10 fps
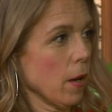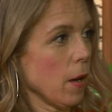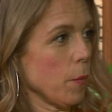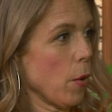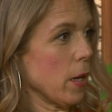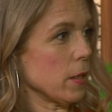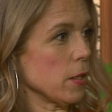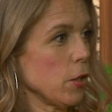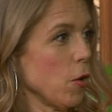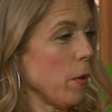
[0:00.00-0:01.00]
a
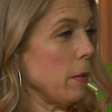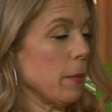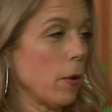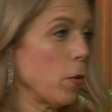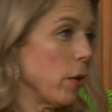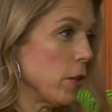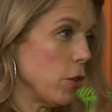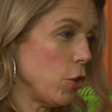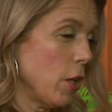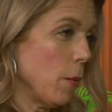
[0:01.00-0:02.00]
practice, you know, maybe about going to the
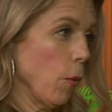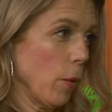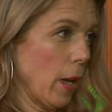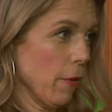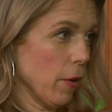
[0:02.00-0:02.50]
gym, or we have a,